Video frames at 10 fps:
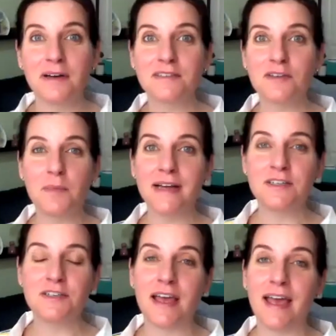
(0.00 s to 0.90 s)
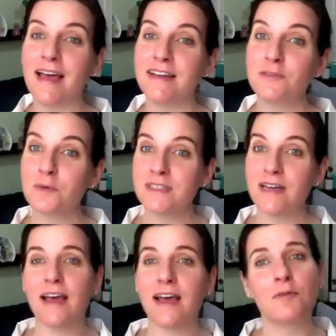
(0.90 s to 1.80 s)
so much, and we're
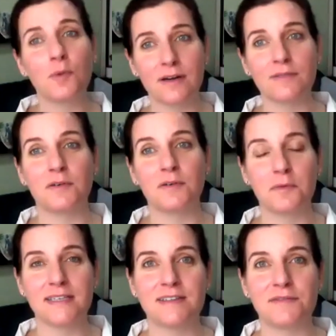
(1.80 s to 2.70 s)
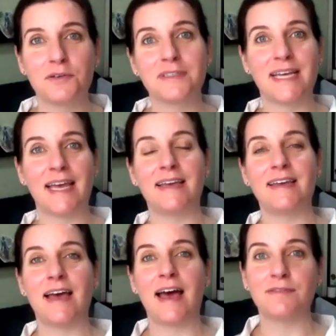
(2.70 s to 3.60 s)
done. Have a wonderful rest of your day,
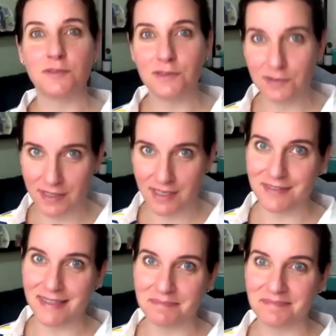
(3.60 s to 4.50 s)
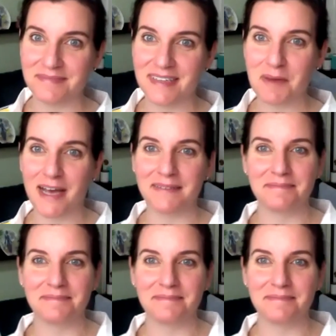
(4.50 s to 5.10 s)
afternoon, or evening. Bye.